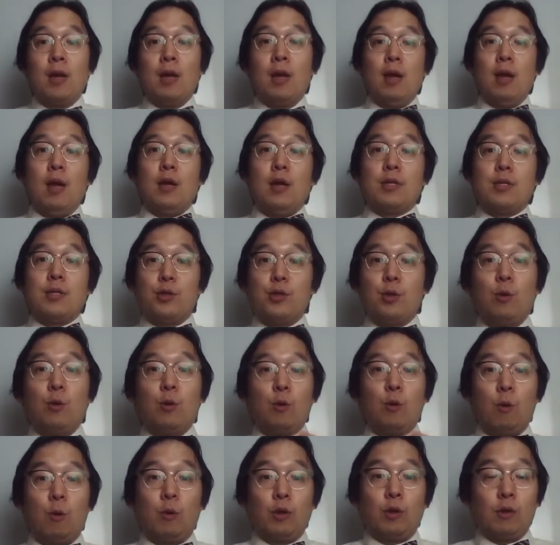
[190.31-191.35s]
So
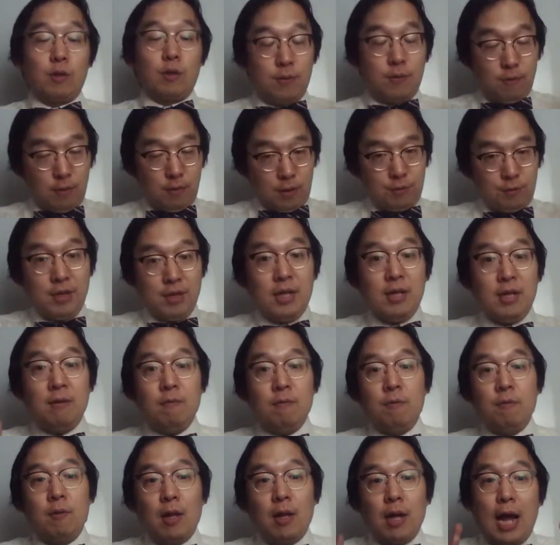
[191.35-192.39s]
the green
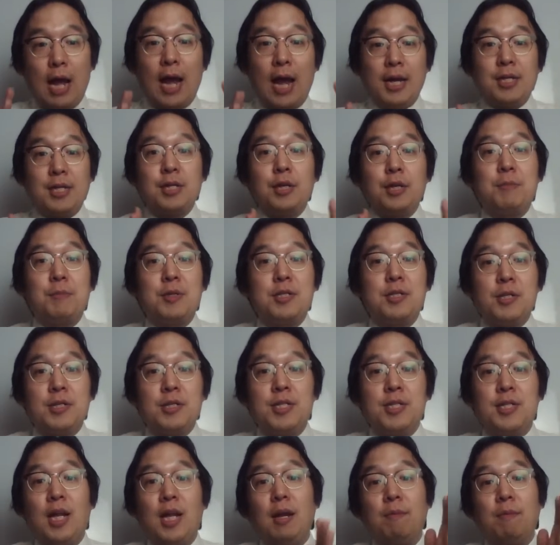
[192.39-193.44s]
item is the
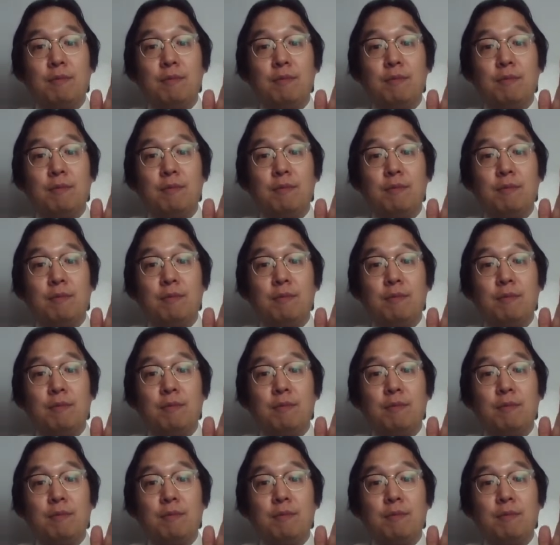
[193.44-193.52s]
same,